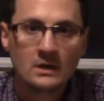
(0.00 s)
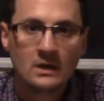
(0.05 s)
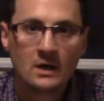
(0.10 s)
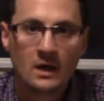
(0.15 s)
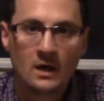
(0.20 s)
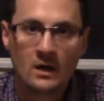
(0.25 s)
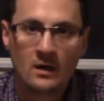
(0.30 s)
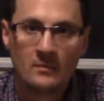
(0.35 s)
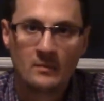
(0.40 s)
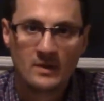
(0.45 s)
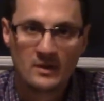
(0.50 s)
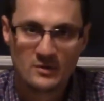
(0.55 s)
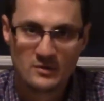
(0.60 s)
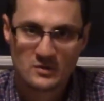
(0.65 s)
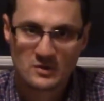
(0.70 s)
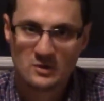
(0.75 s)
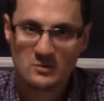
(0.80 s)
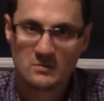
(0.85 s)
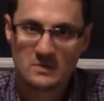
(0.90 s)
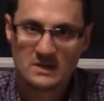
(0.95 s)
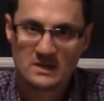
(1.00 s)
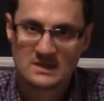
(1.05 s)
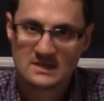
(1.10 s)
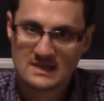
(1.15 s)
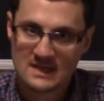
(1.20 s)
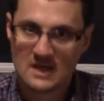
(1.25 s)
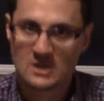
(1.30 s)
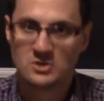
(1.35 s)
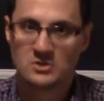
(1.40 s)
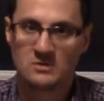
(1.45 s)
and there's going to be a
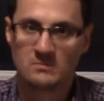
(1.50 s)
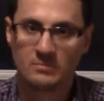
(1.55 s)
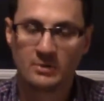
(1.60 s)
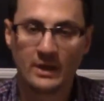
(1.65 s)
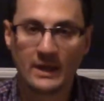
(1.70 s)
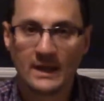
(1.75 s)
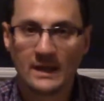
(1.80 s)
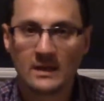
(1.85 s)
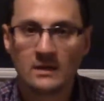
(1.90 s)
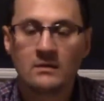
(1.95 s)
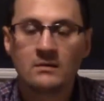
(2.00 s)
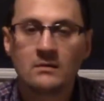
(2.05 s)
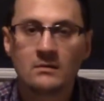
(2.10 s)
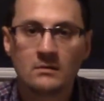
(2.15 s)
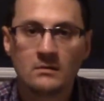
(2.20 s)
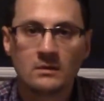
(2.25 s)
session played